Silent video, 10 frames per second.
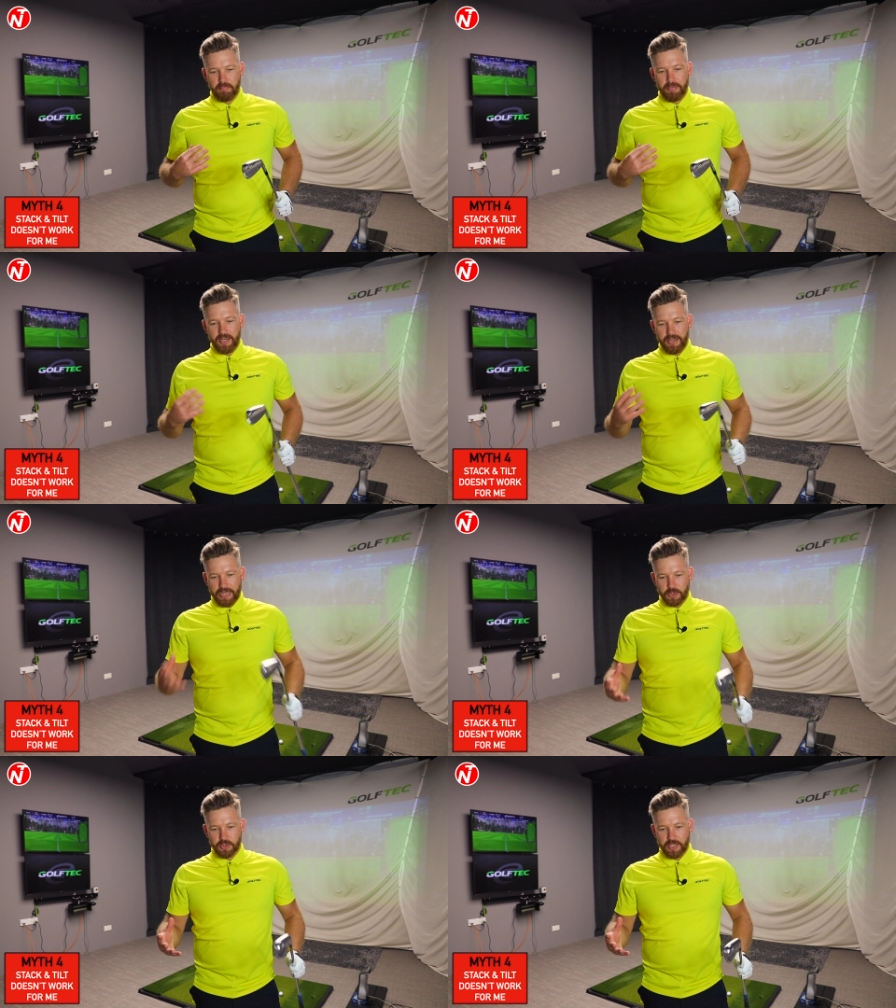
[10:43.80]
being a
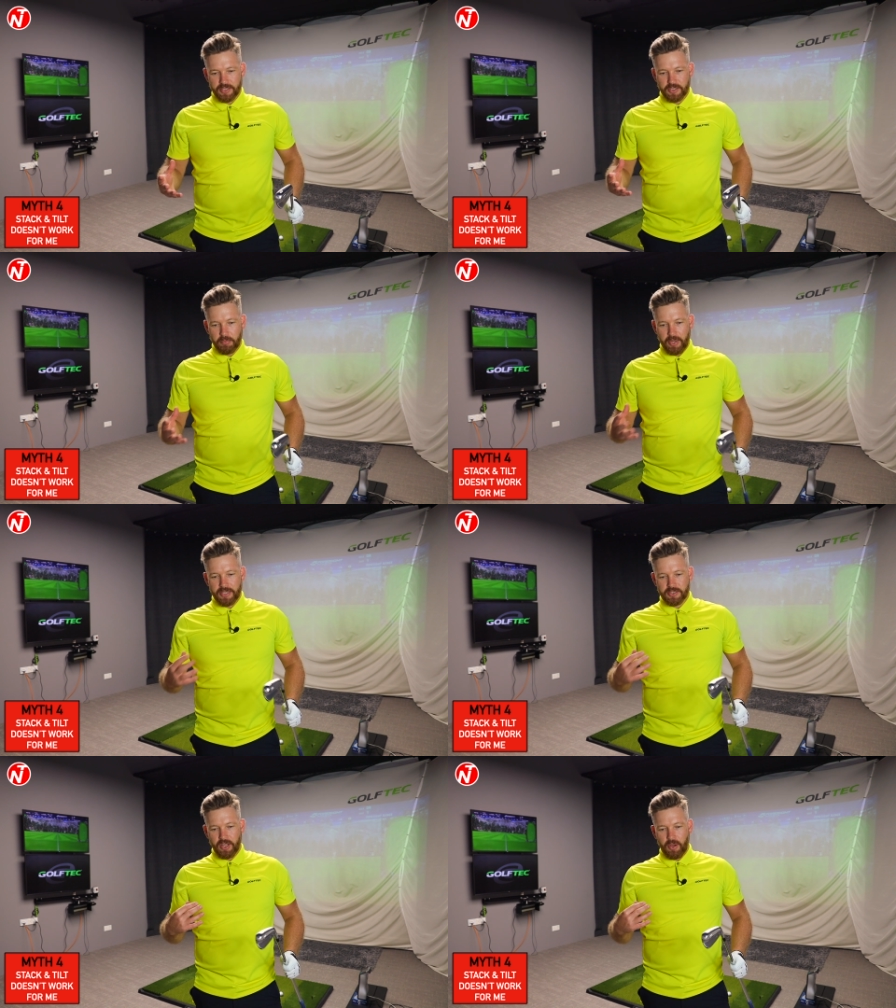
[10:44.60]
natural stack and tilt player,
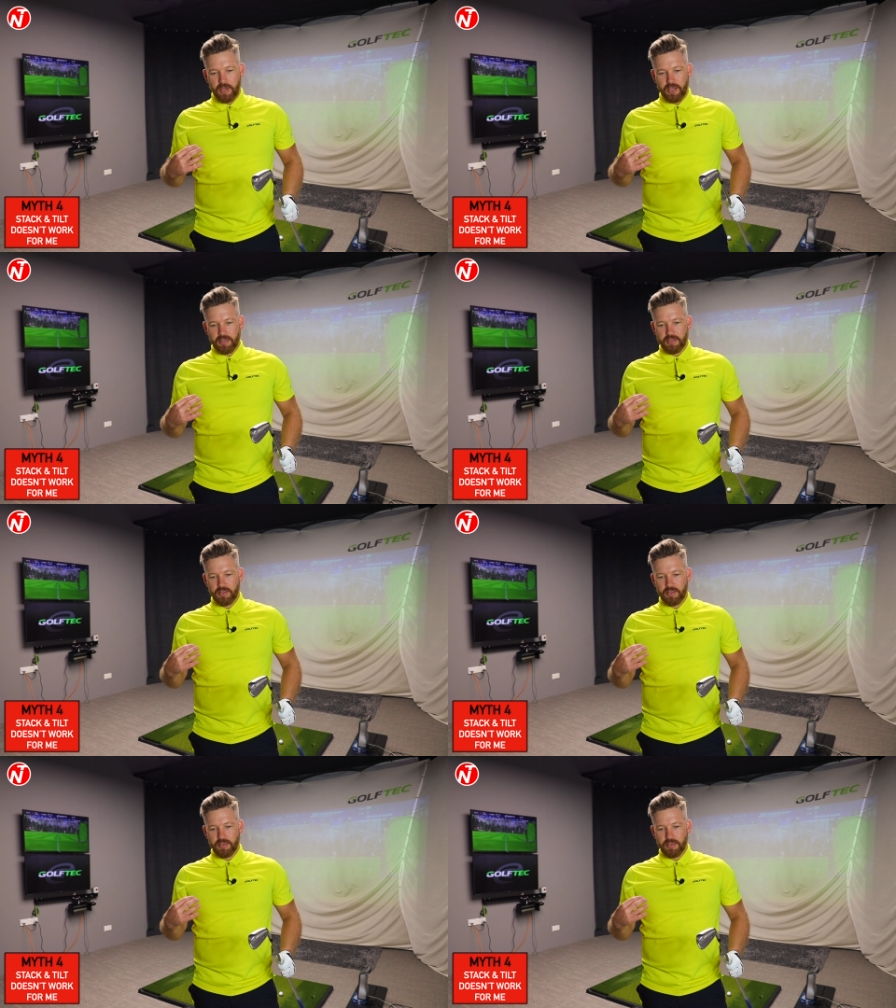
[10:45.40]
it's knowing